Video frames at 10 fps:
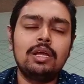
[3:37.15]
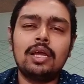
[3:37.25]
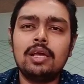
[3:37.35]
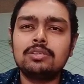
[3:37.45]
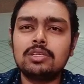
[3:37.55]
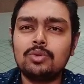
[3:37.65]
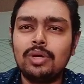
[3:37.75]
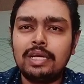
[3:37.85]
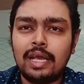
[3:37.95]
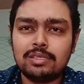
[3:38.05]
AKS Krishnan
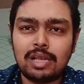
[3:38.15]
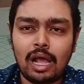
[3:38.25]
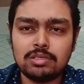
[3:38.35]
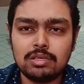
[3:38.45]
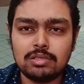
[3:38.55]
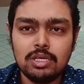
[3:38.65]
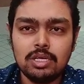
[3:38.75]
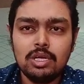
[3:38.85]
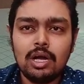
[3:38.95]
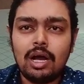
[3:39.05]
only takes classes,
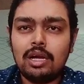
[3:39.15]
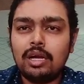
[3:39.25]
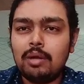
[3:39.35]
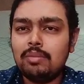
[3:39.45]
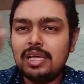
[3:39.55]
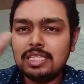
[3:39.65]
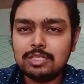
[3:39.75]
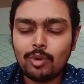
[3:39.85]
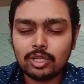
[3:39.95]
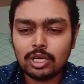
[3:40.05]
and I'm
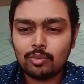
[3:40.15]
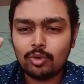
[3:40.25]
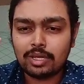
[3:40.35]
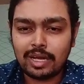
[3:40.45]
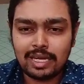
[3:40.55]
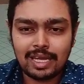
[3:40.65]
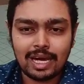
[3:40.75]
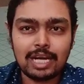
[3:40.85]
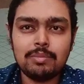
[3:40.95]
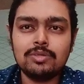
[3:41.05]
least bothered about any
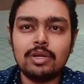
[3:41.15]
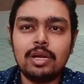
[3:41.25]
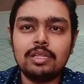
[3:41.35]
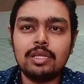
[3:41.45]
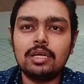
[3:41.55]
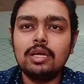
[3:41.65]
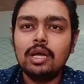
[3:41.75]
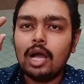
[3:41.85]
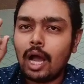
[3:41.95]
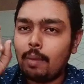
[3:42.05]
academies or anything.
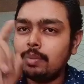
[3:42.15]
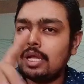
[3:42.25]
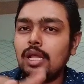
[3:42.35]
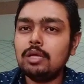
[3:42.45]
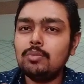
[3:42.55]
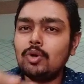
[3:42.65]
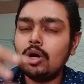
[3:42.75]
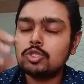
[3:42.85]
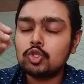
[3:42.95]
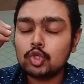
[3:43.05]
I'm telling
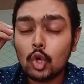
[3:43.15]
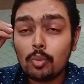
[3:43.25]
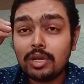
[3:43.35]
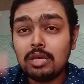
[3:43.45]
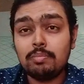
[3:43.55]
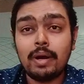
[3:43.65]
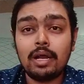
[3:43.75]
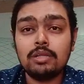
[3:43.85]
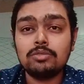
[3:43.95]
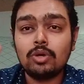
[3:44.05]
because so many
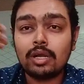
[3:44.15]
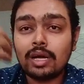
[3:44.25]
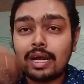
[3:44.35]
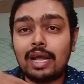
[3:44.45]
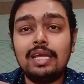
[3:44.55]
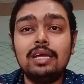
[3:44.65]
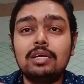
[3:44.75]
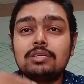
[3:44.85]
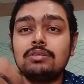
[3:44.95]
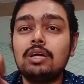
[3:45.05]
parents are
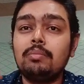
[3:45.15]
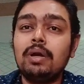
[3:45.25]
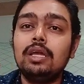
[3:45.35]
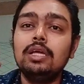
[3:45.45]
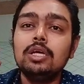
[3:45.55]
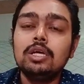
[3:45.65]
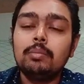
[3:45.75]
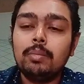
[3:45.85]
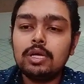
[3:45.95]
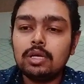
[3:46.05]
crying, sir,
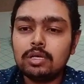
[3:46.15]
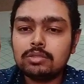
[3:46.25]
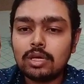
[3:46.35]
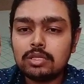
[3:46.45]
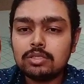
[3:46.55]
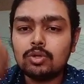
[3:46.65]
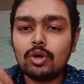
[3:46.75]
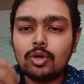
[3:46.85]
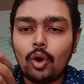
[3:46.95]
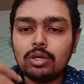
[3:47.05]
my son's or
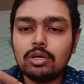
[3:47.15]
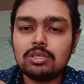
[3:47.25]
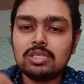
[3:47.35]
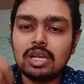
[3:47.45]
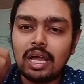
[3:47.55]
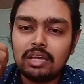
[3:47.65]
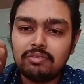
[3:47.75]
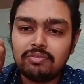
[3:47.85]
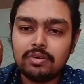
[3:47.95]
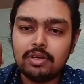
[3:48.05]
daughter's
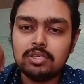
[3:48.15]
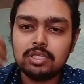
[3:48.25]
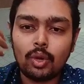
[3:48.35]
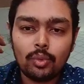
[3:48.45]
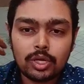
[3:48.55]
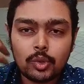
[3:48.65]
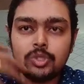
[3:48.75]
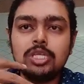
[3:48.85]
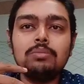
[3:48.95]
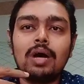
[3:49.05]
life is now in
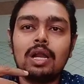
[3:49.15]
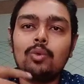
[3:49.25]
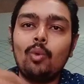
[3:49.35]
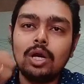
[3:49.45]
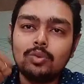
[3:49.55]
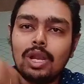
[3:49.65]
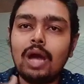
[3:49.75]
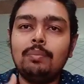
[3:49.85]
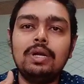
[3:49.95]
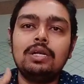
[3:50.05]
question mark. What will
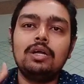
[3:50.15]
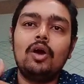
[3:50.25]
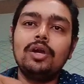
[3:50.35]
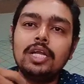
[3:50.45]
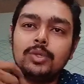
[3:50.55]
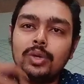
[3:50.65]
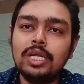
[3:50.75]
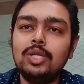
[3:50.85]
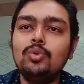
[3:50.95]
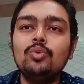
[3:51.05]
happen? Already
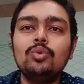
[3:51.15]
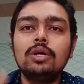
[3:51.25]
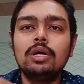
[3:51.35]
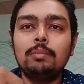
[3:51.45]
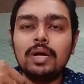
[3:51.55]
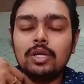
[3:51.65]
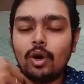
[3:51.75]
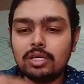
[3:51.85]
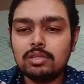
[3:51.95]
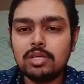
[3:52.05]
22. My
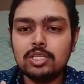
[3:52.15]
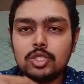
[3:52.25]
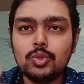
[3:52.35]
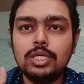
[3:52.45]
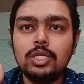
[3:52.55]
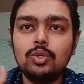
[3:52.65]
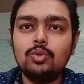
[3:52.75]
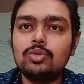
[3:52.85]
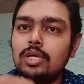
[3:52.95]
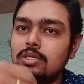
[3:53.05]
daughter's age is
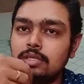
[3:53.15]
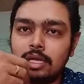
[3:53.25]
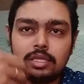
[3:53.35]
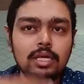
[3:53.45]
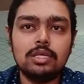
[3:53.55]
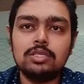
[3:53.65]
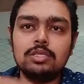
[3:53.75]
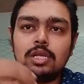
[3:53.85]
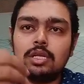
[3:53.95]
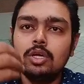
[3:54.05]
22. She has nothing.
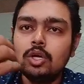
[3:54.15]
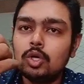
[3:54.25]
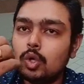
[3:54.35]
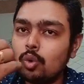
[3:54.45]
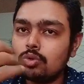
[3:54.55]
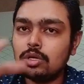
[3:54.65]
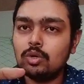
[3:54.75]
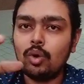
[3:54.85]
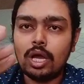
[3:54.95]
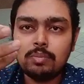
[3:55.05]
She's like, no
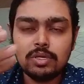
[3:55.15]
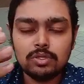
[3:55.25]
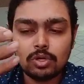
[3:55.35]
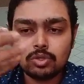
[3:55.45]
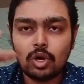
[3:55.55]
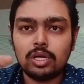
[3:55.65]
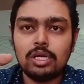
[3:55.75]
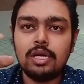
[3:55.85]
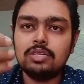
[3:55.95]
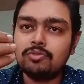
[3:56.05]
IPC also not
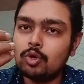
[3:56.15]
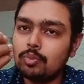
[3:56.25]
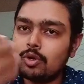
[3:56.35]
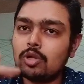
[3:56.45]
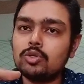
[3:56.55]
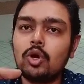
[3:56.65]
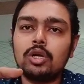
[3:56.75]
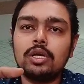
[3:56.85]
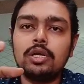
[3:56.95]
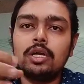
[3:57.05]
cleared. Group 1 also
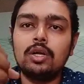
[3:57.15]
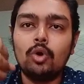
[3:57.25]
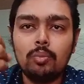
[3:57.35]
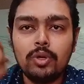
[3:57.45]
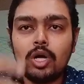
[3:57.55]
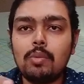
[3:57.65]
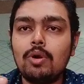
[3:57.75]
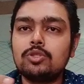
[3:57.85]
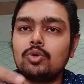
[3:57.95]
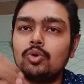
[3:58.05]
not cleared. No BCom
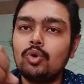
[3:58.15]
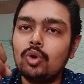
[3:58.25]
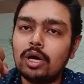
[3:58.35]
also.